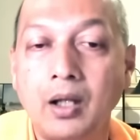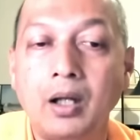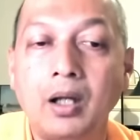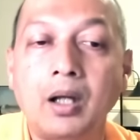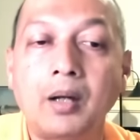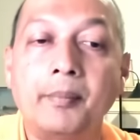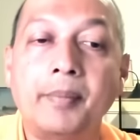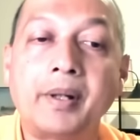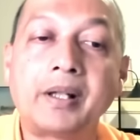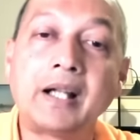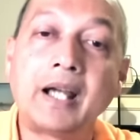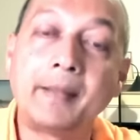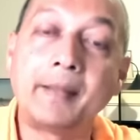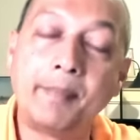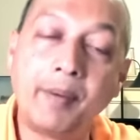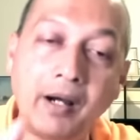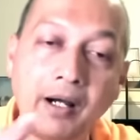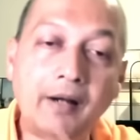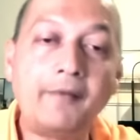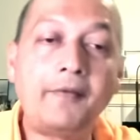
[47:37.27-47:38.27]
But
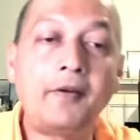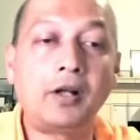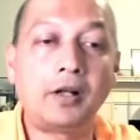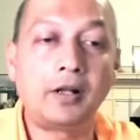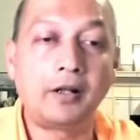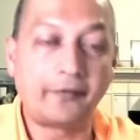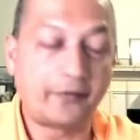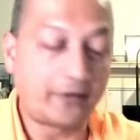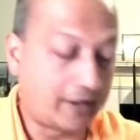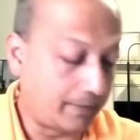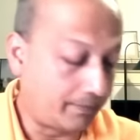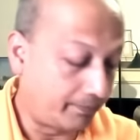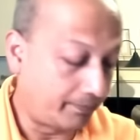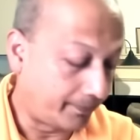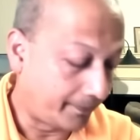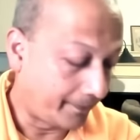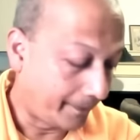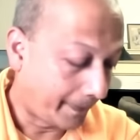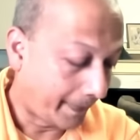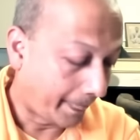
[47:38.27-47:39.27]
above all of them
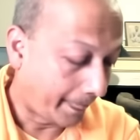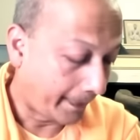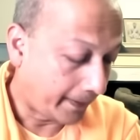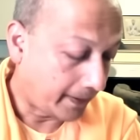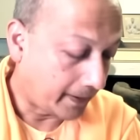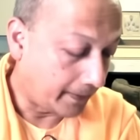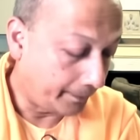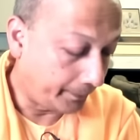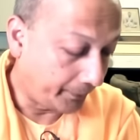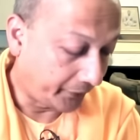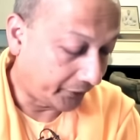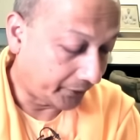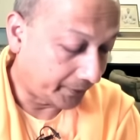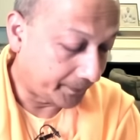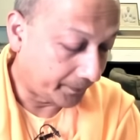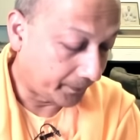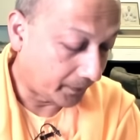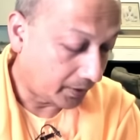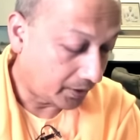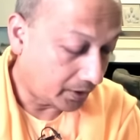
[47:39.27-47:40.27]
comes,
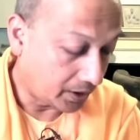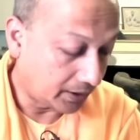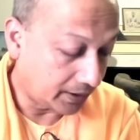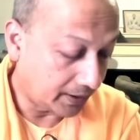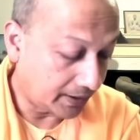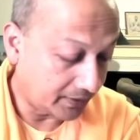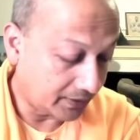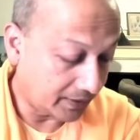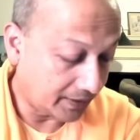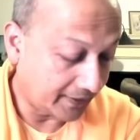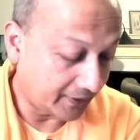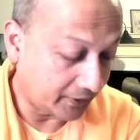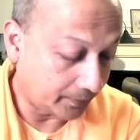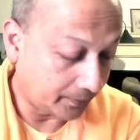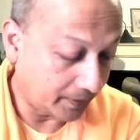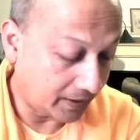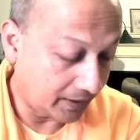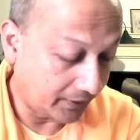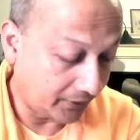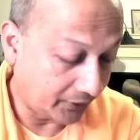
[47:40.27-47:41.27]
Shankaracharya
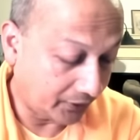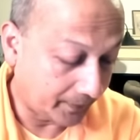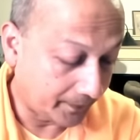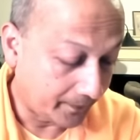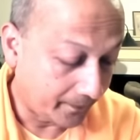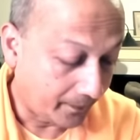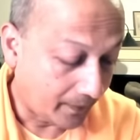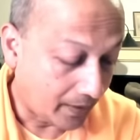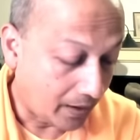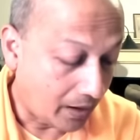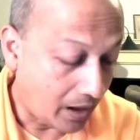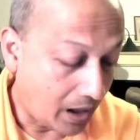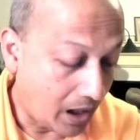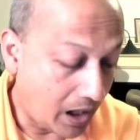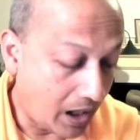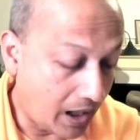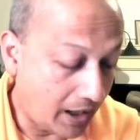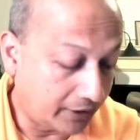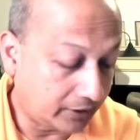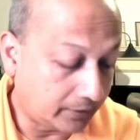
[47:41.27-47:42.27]
explains,
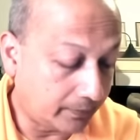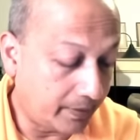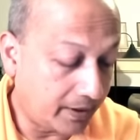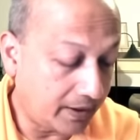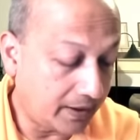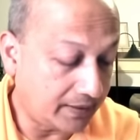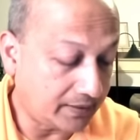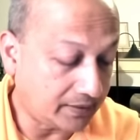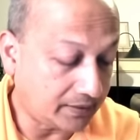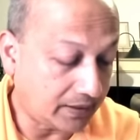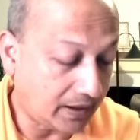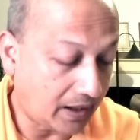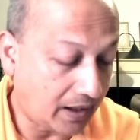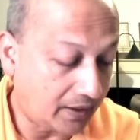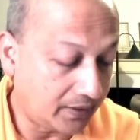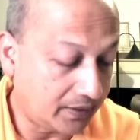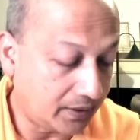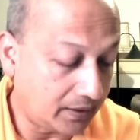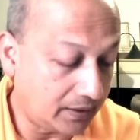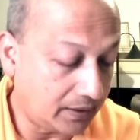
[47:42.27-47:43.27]
Atmanishtha
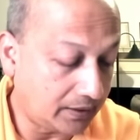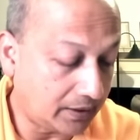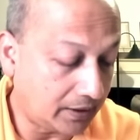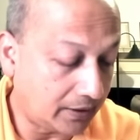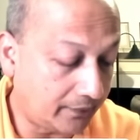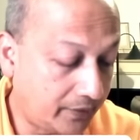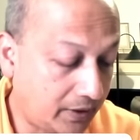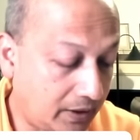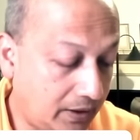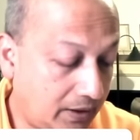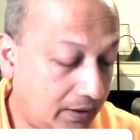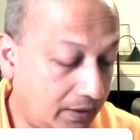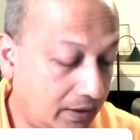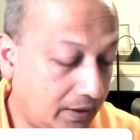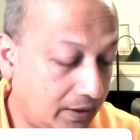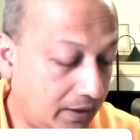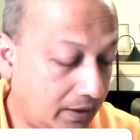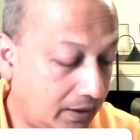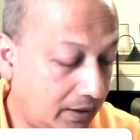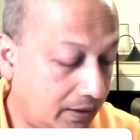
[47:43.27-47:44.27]
janita
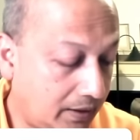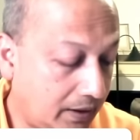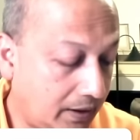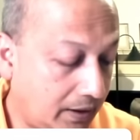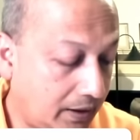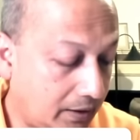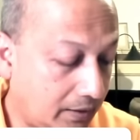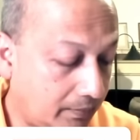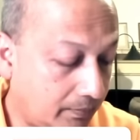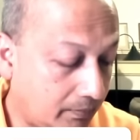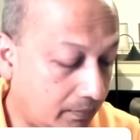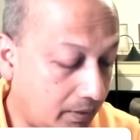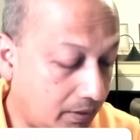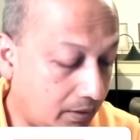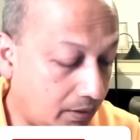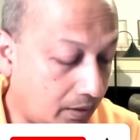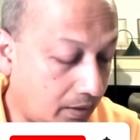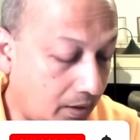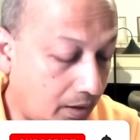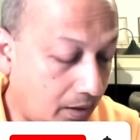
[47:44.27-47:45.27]
viryahinena.
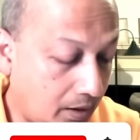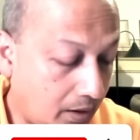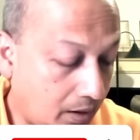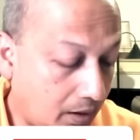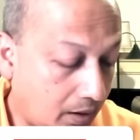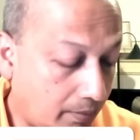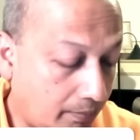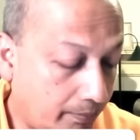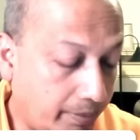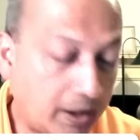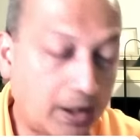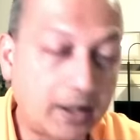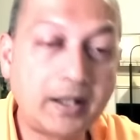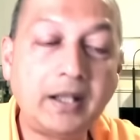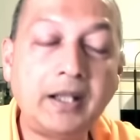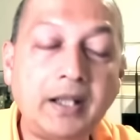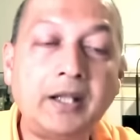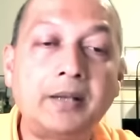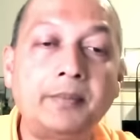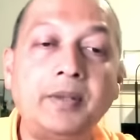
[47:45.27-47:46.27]

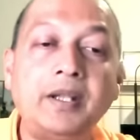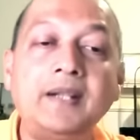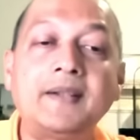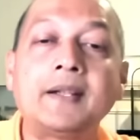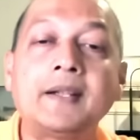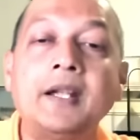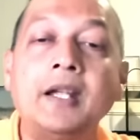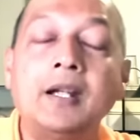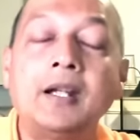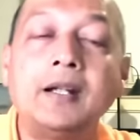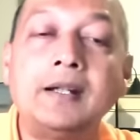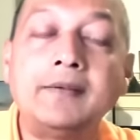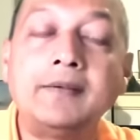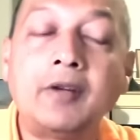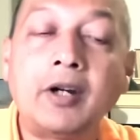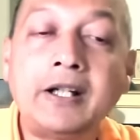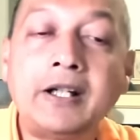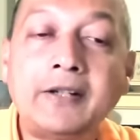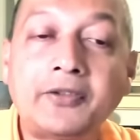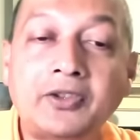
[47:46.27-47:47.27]
Balahina means,
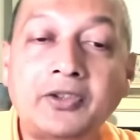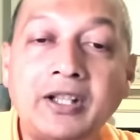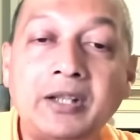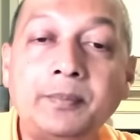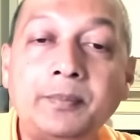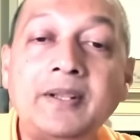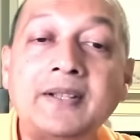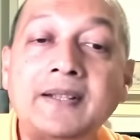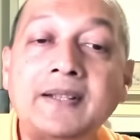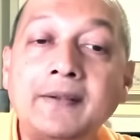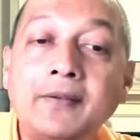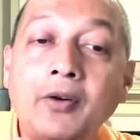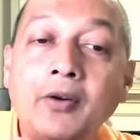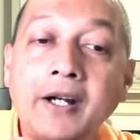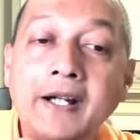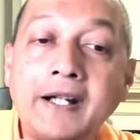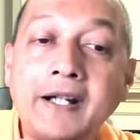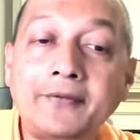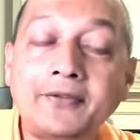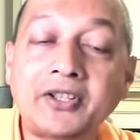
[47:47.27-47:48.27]
devoid of strength means
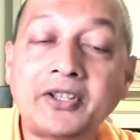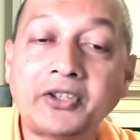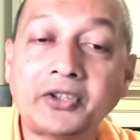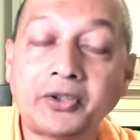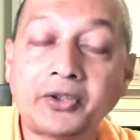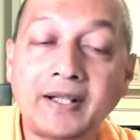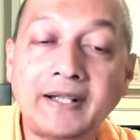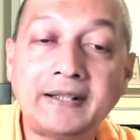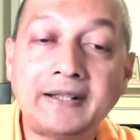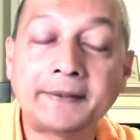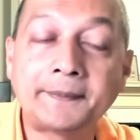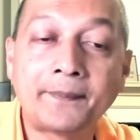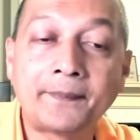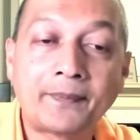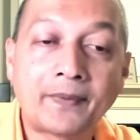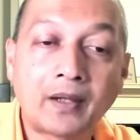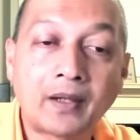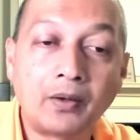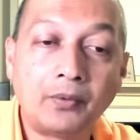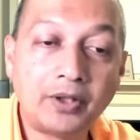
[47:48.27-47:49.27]
devoid of the strength
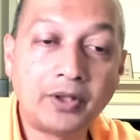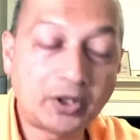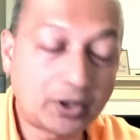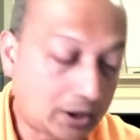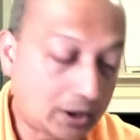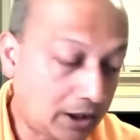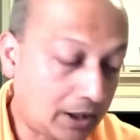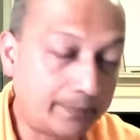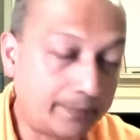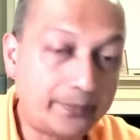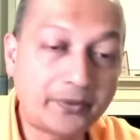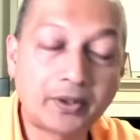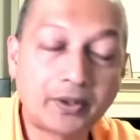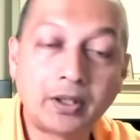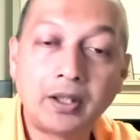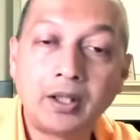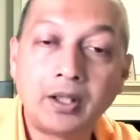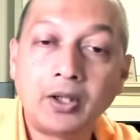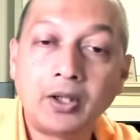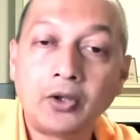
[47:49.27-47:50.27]
which comes
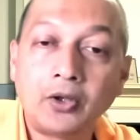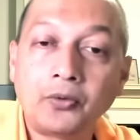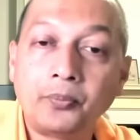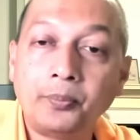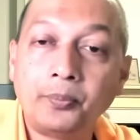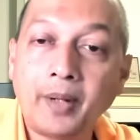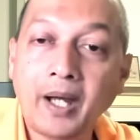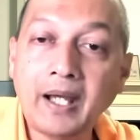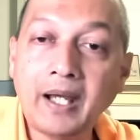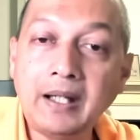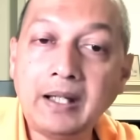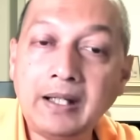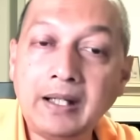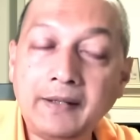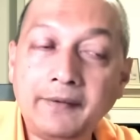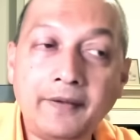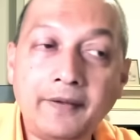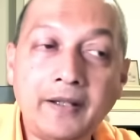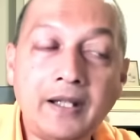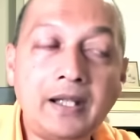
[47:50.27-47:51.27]
by
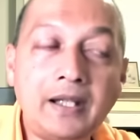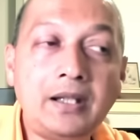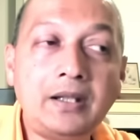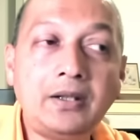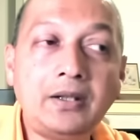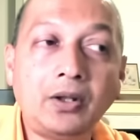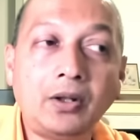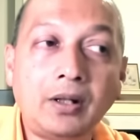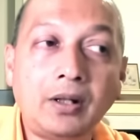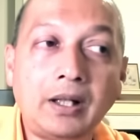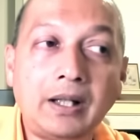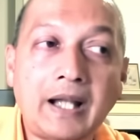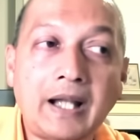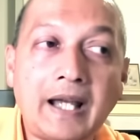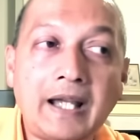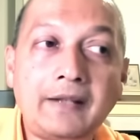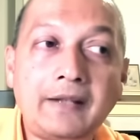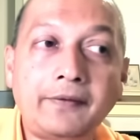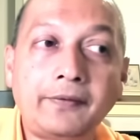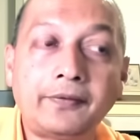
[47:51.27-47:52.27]
living your
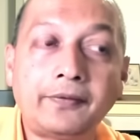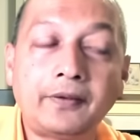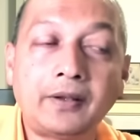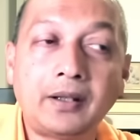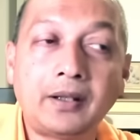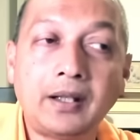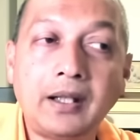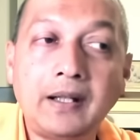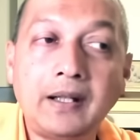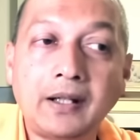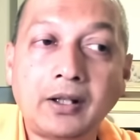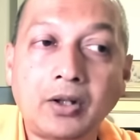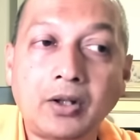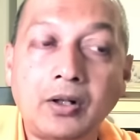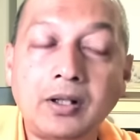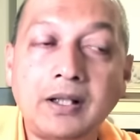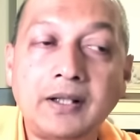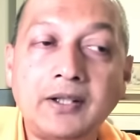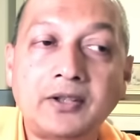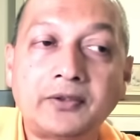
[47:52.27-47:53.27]
life in
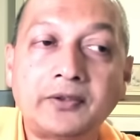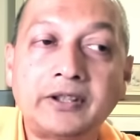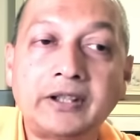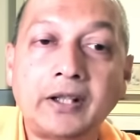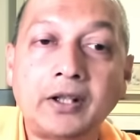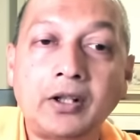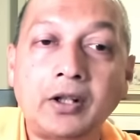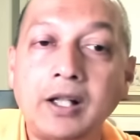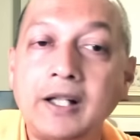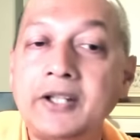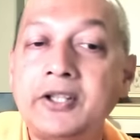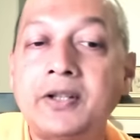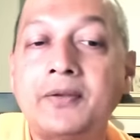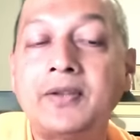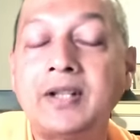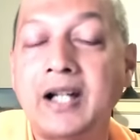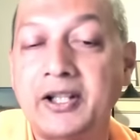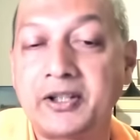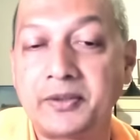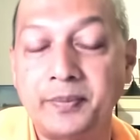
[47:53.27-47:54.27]
accordance with the knowledge of
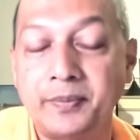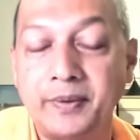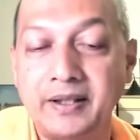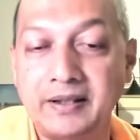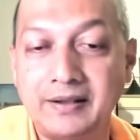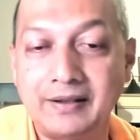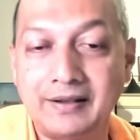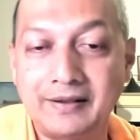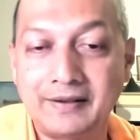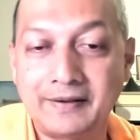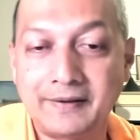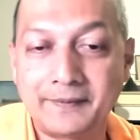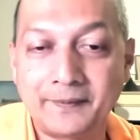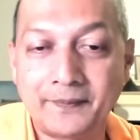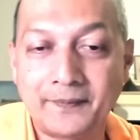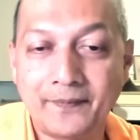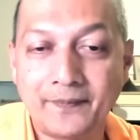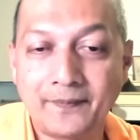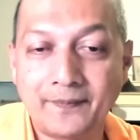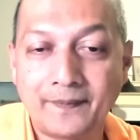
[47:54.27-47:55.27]
the Atman.
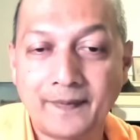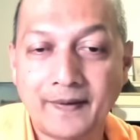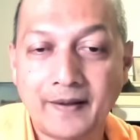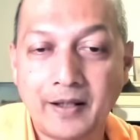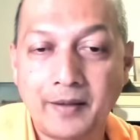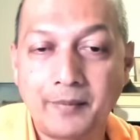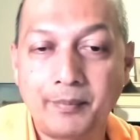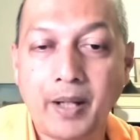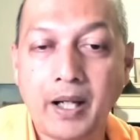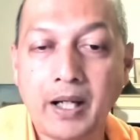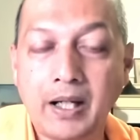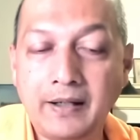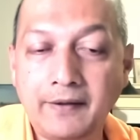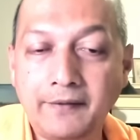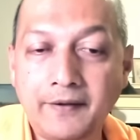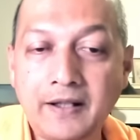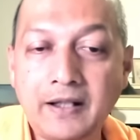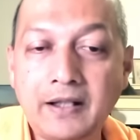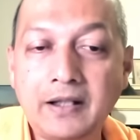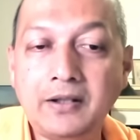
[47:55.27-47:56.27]
By
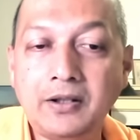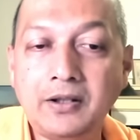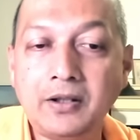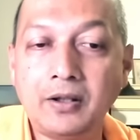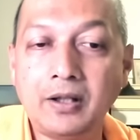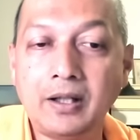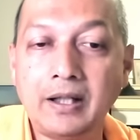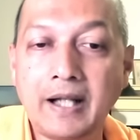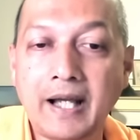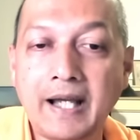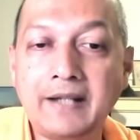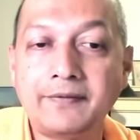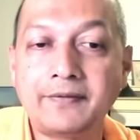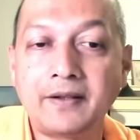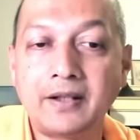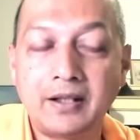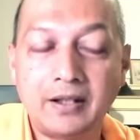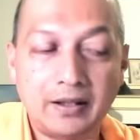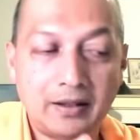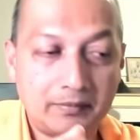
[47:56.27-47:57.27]
living your life
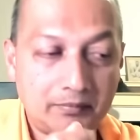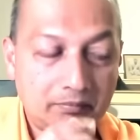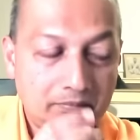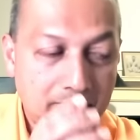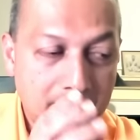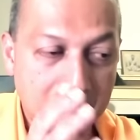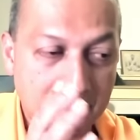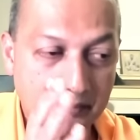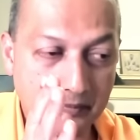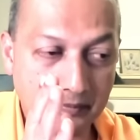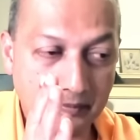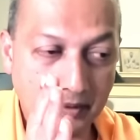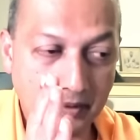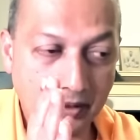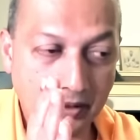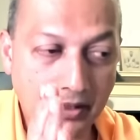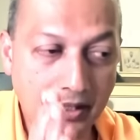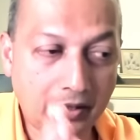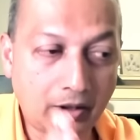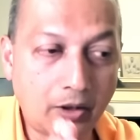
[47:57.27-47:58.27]

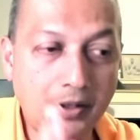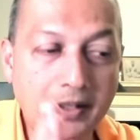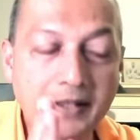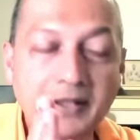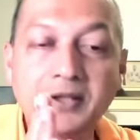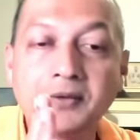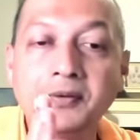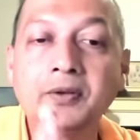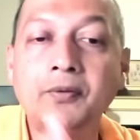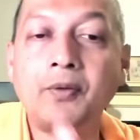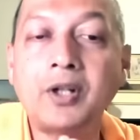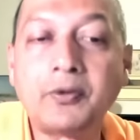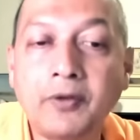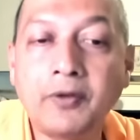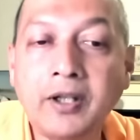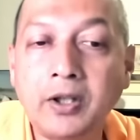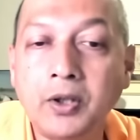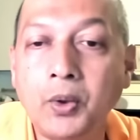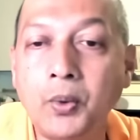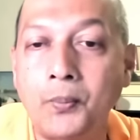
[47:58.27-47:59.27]
in accordance with what
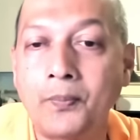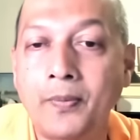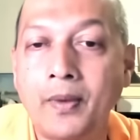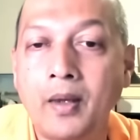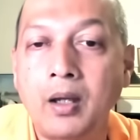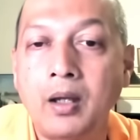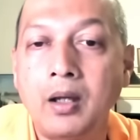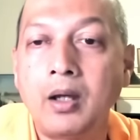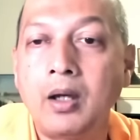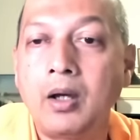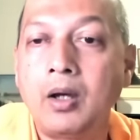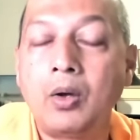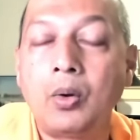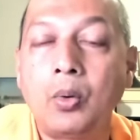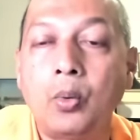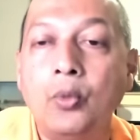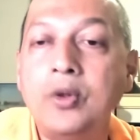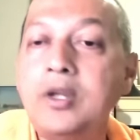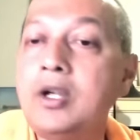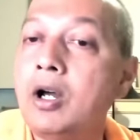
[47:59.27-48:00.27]
we know.
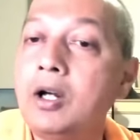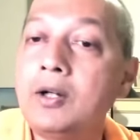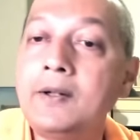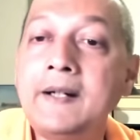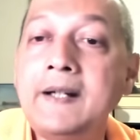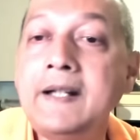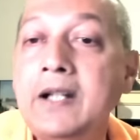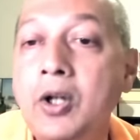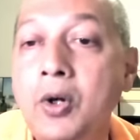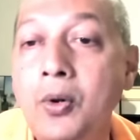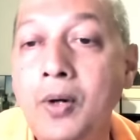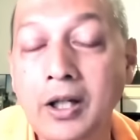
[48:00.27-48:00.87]
We already know a